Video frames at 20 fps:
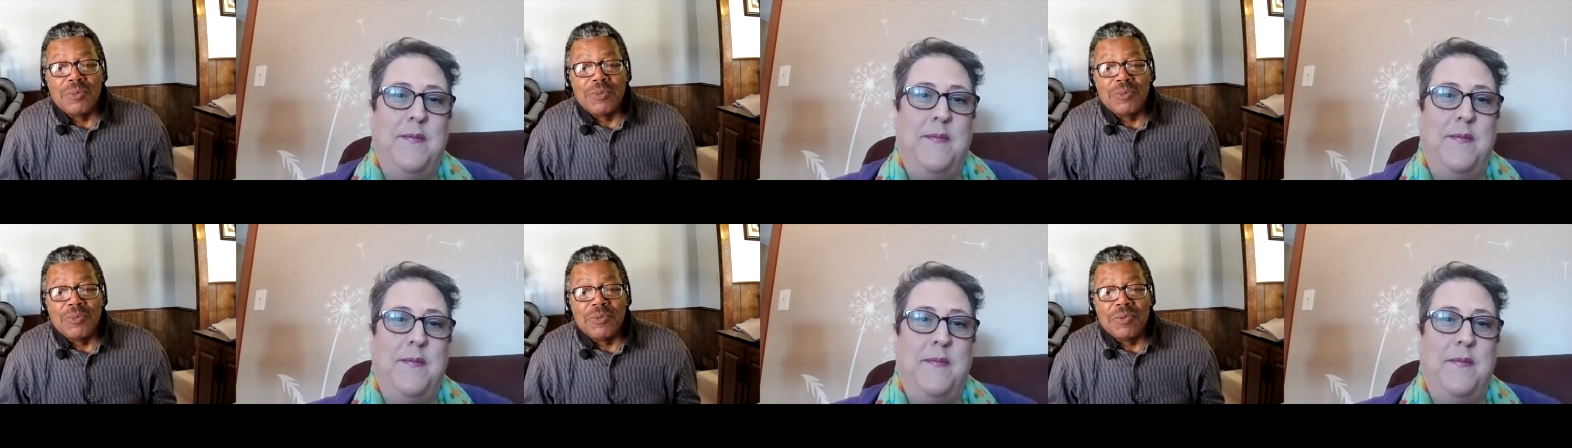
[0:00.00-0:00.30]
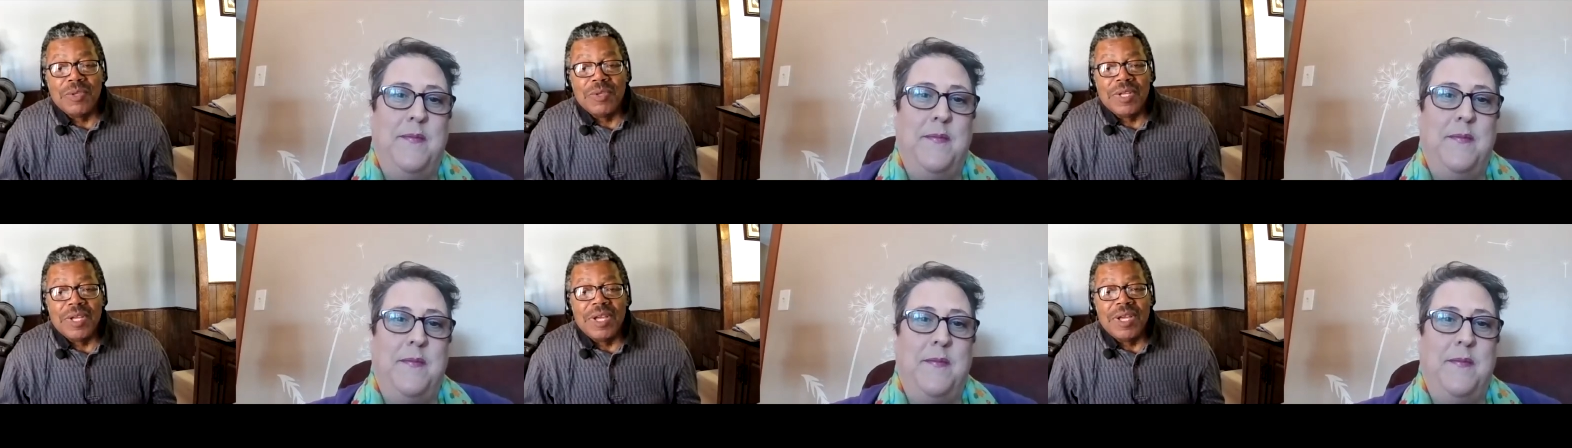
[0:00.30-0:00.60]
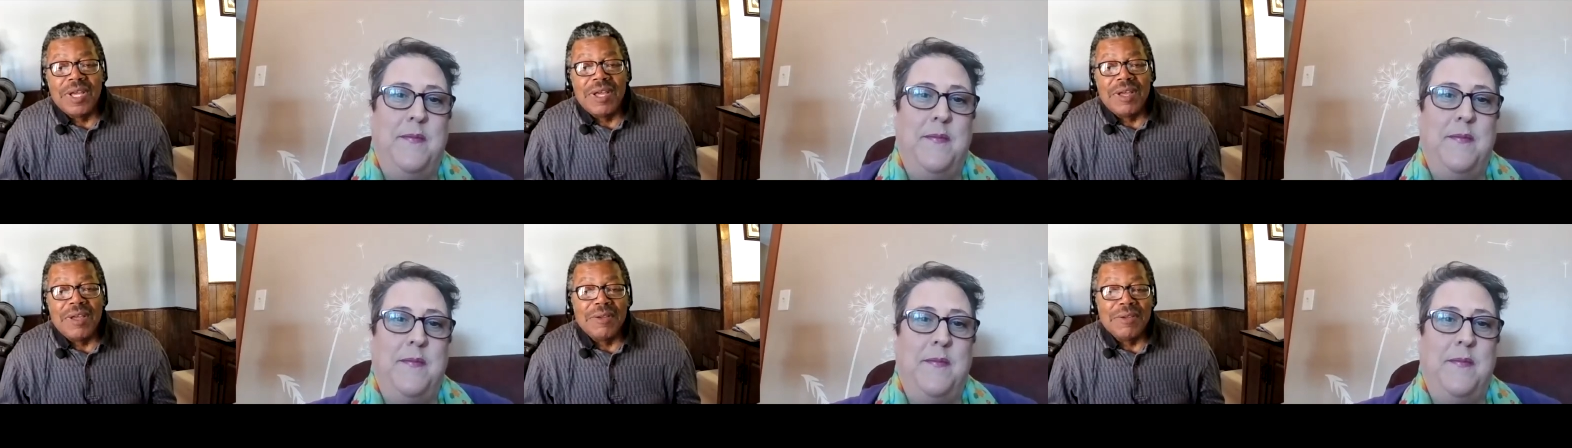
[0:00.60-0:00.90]
Speaker 1: and
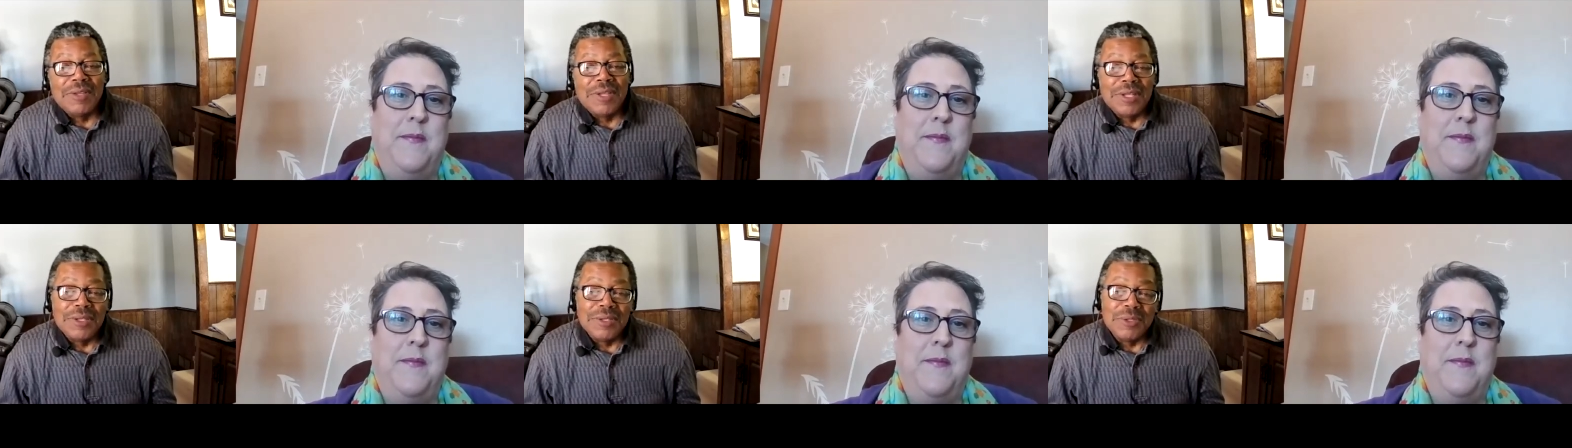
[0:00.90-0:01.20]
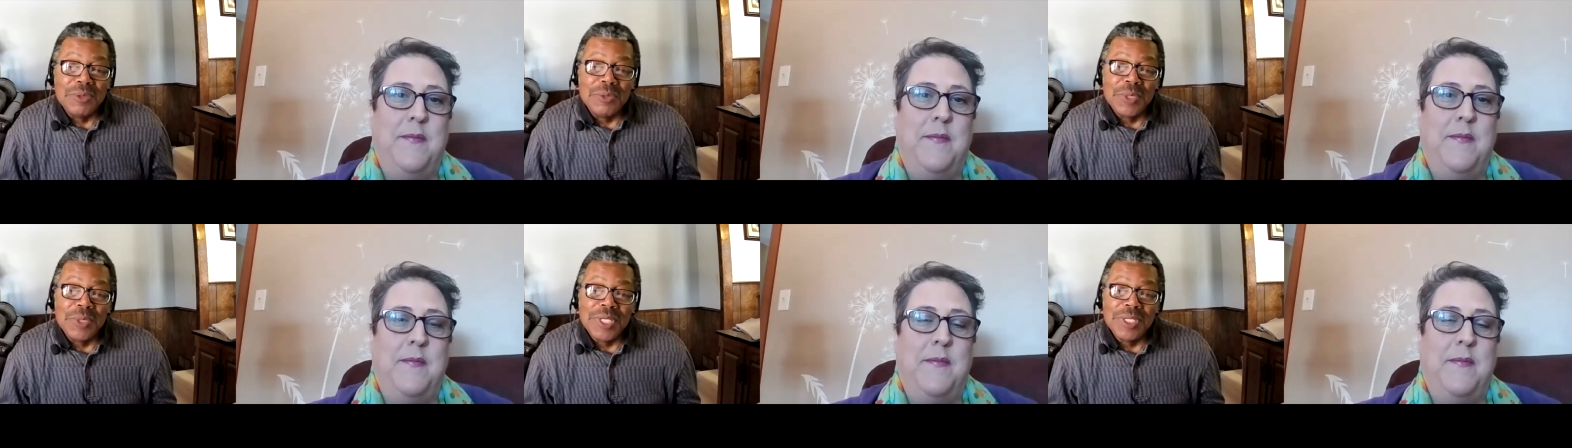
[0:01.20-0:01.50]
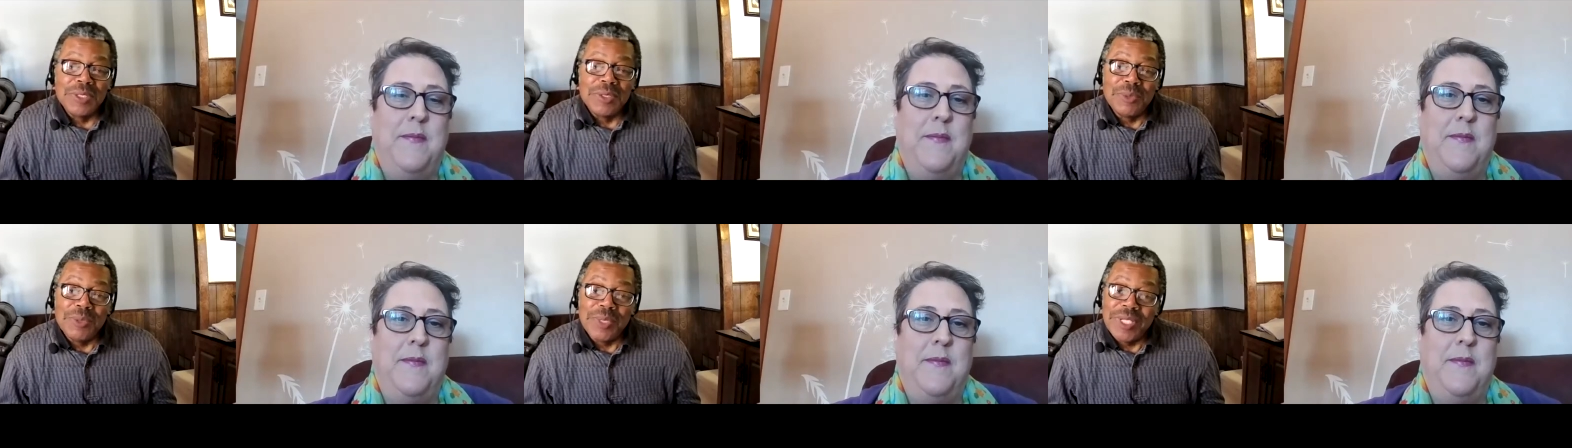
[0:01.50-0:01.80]
so uh,
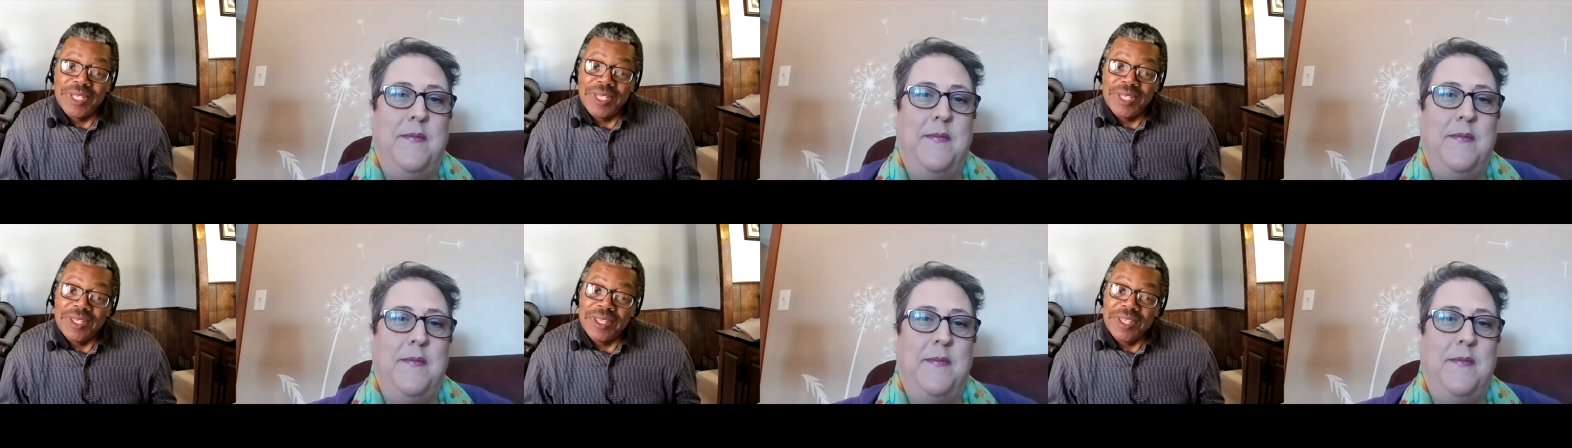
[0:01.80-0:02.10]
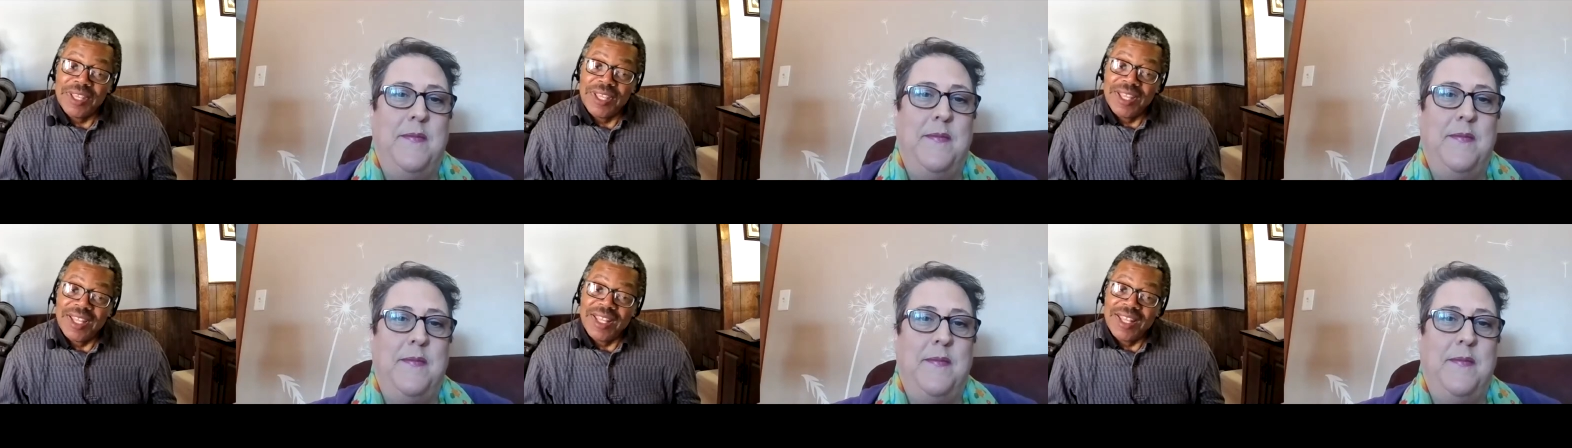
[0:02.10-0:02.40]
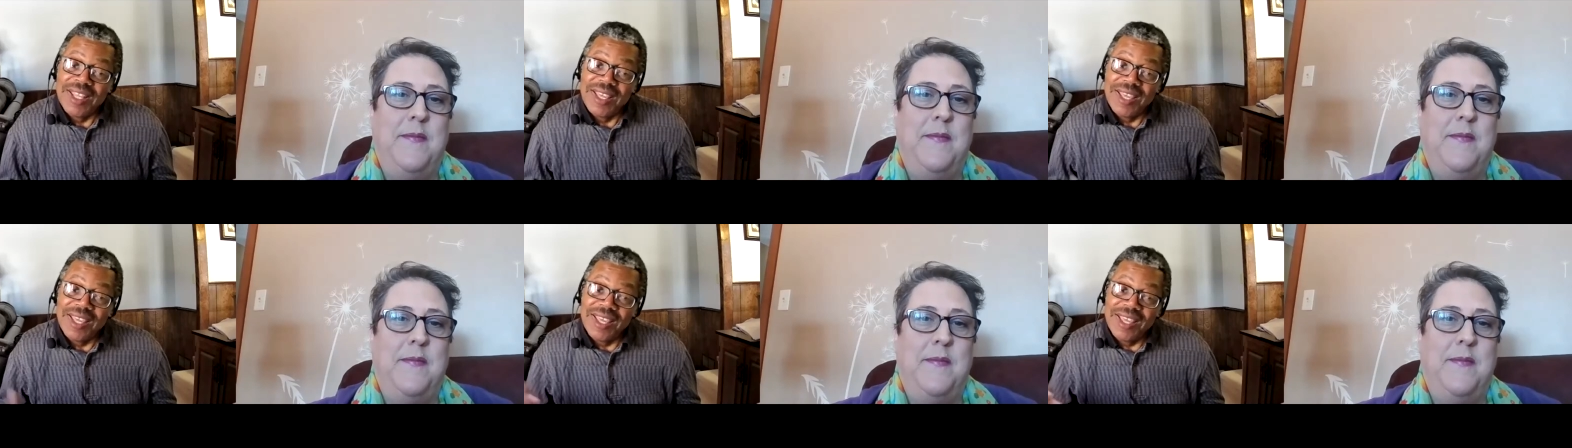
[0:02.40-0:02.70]
in
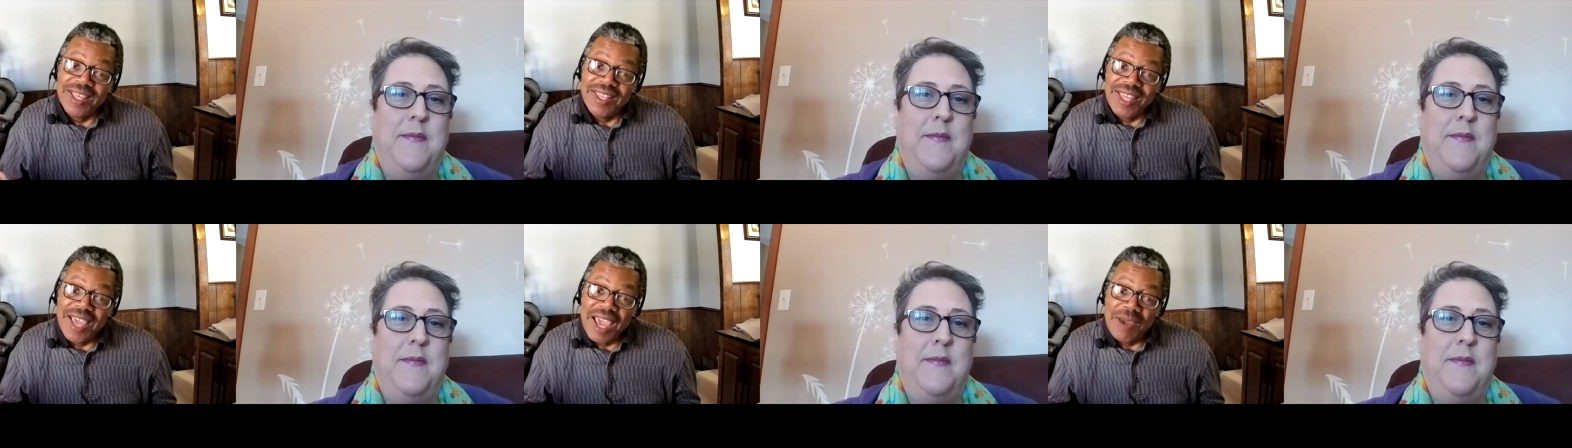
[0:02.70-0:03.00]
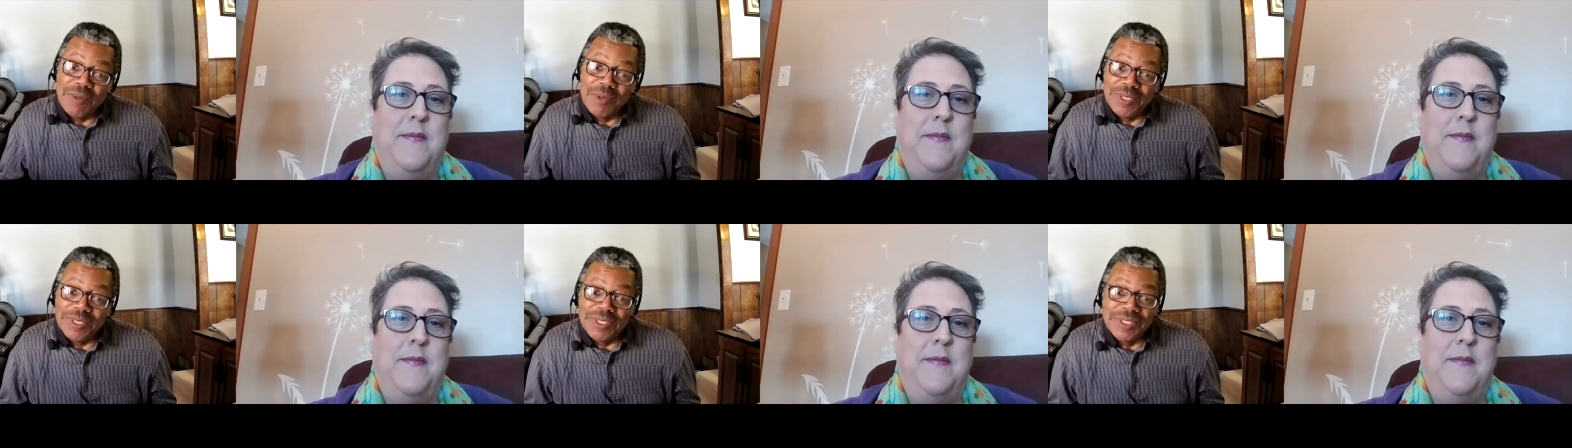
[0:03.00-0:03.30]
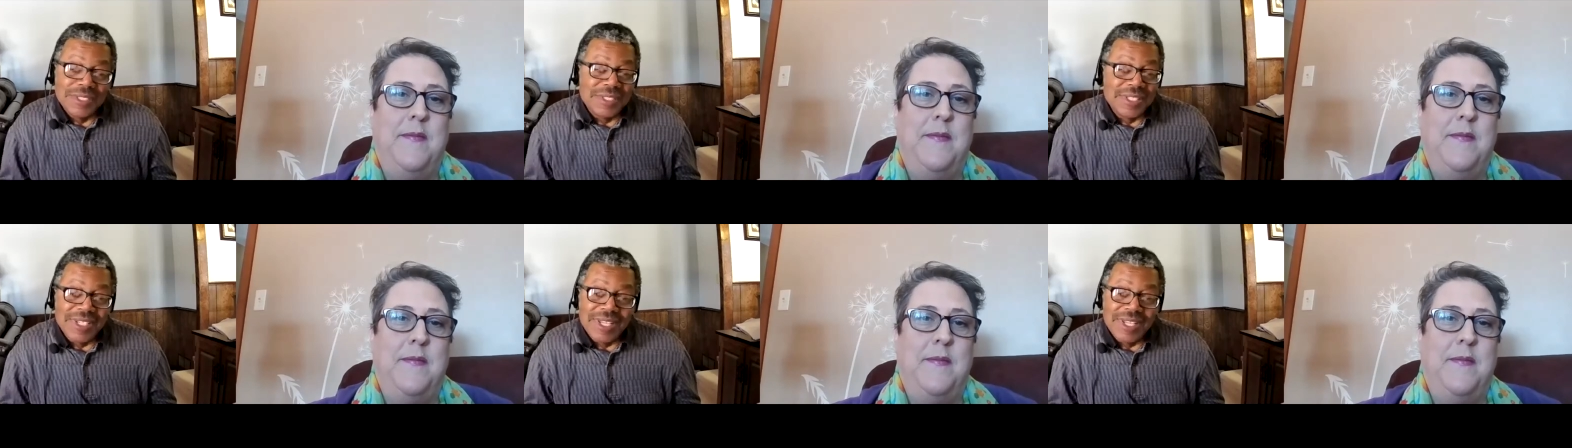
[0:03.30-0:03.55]
2020, uh,